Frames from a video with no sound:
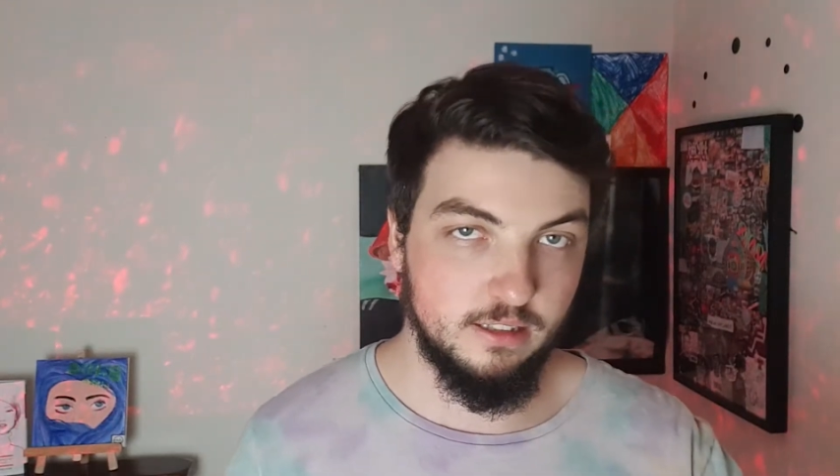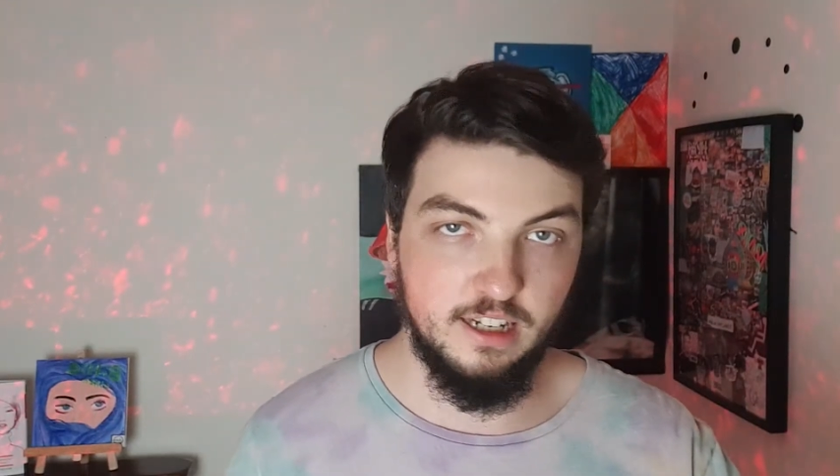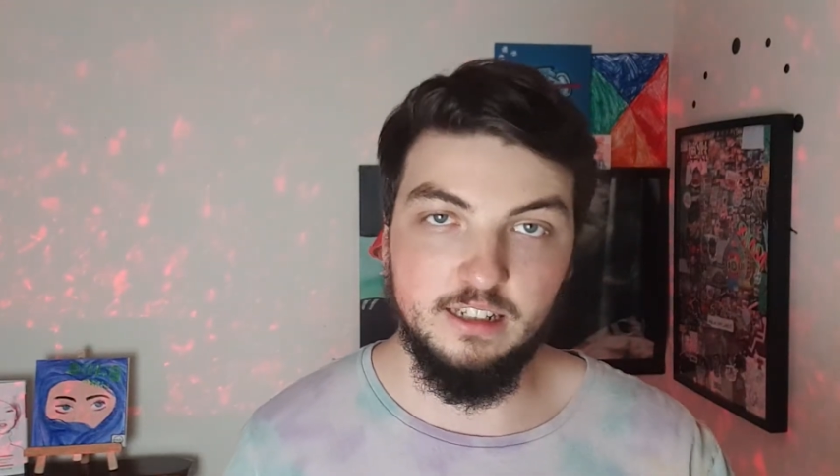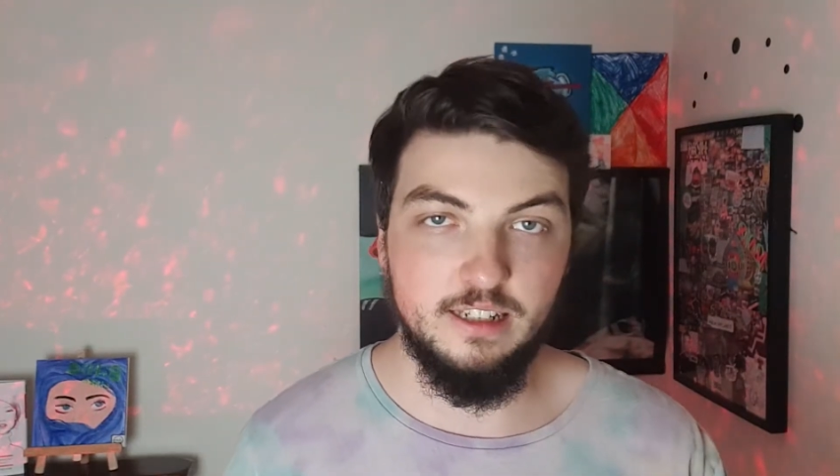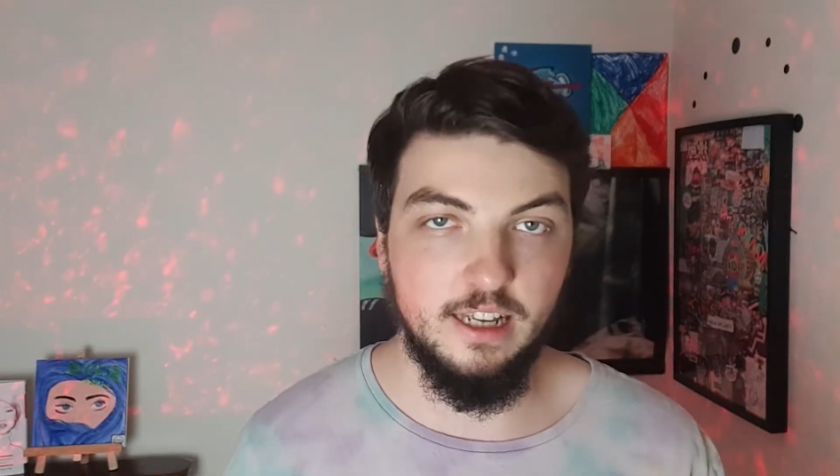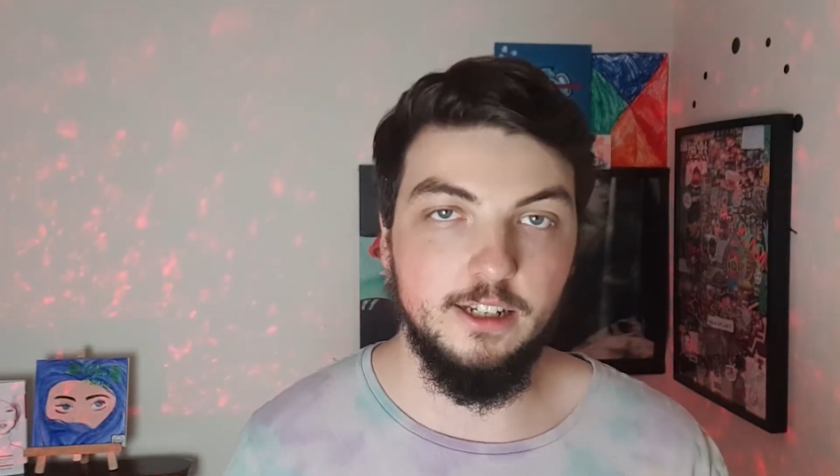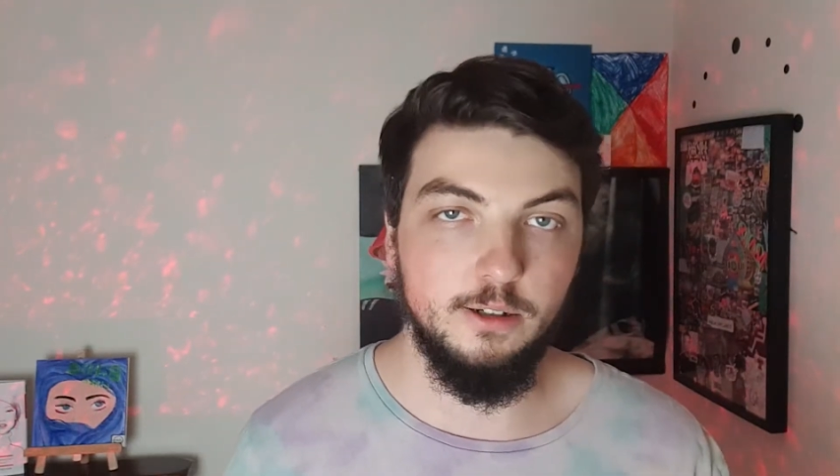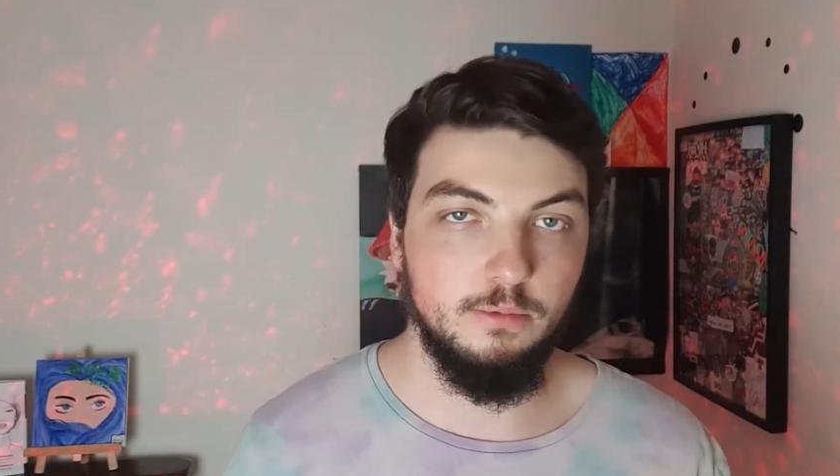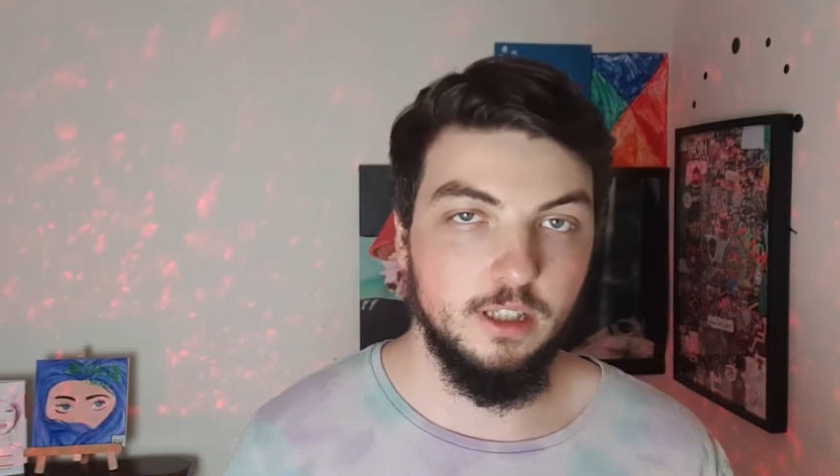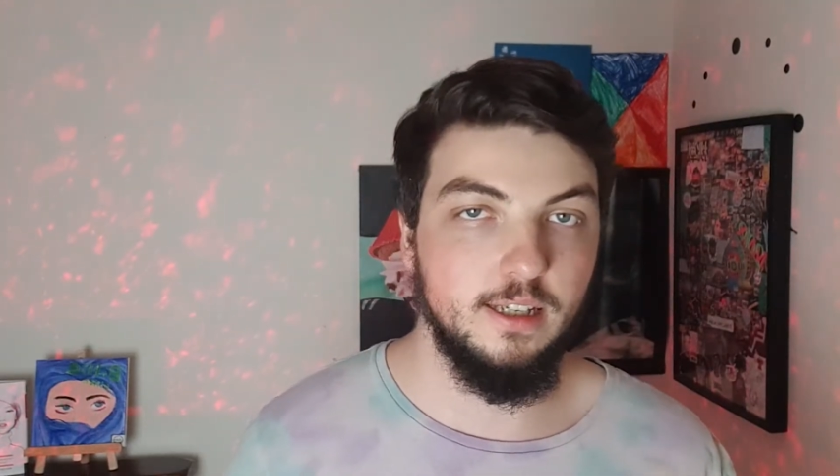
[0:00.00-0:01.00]
continued
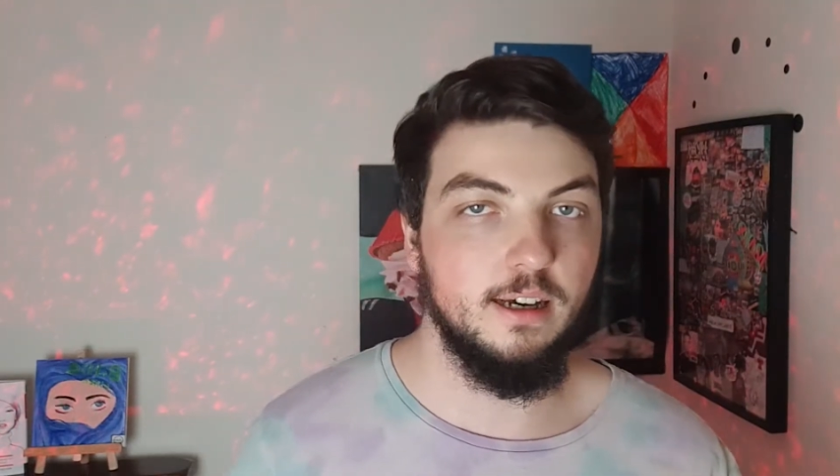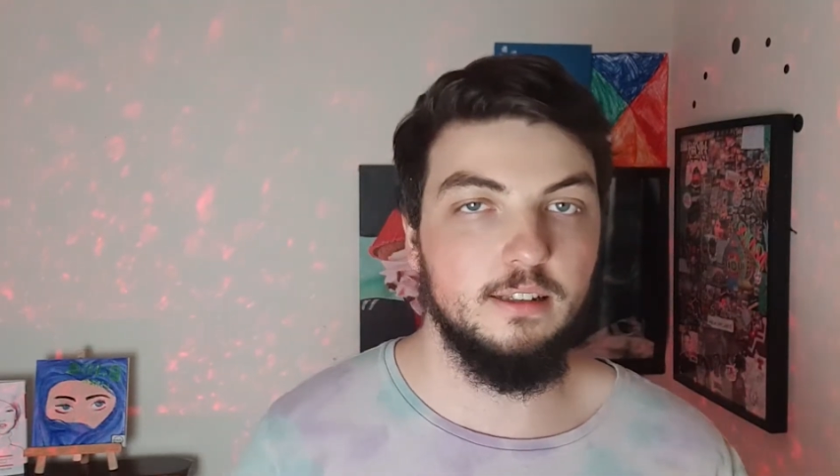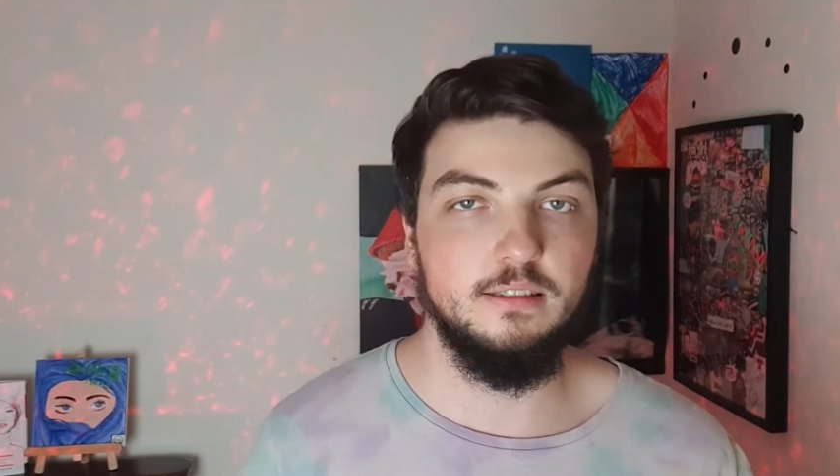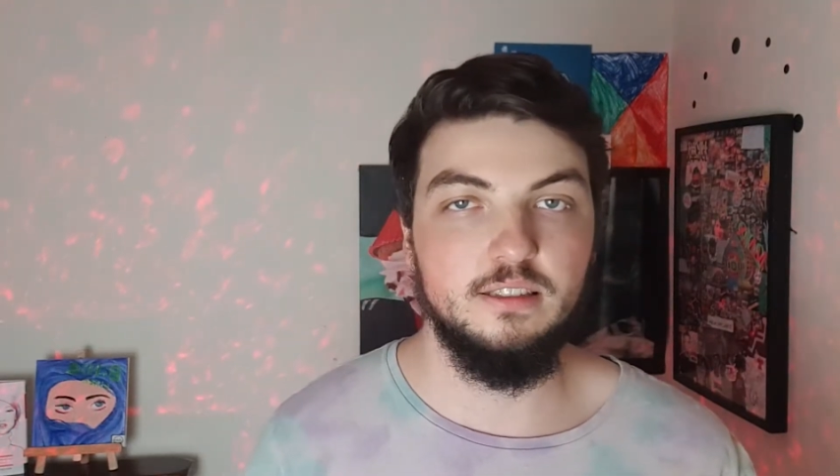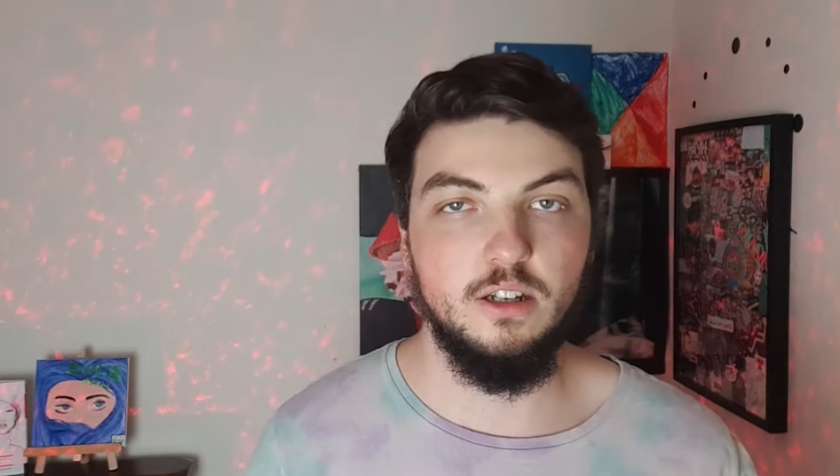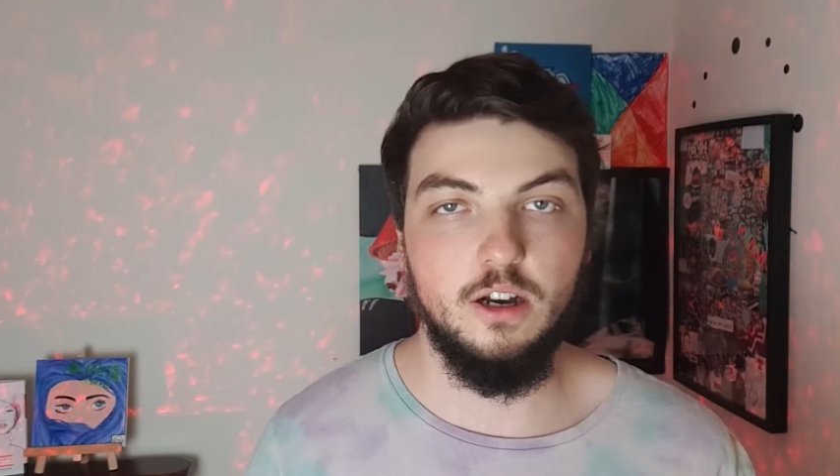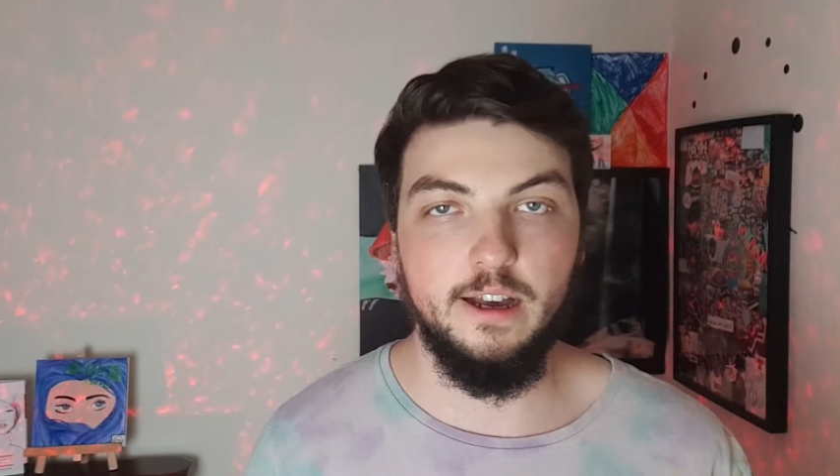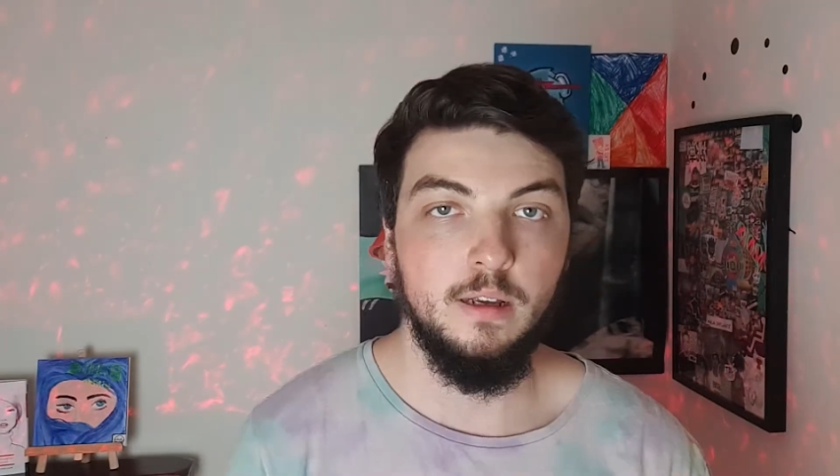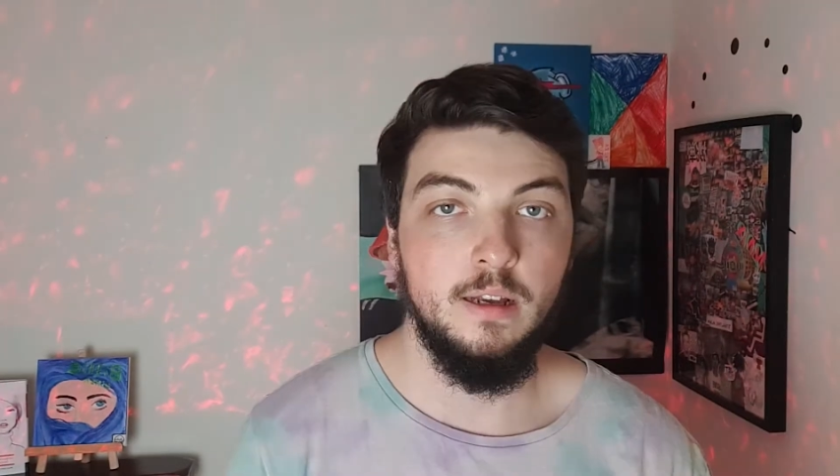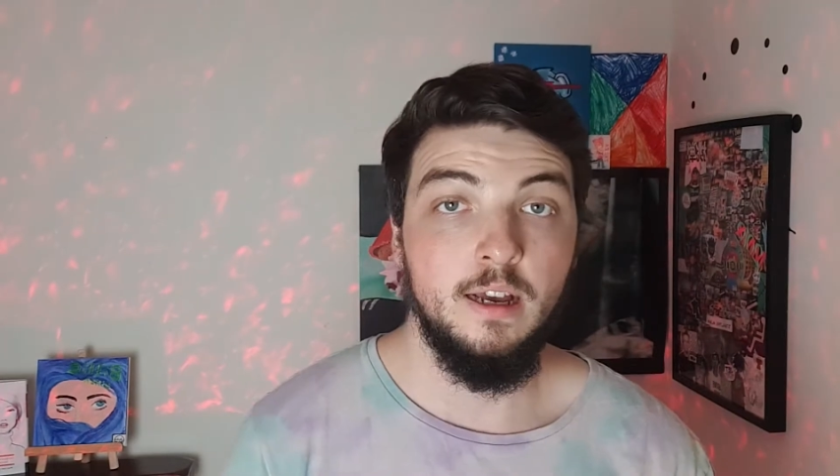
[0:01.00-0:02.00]
with the other side.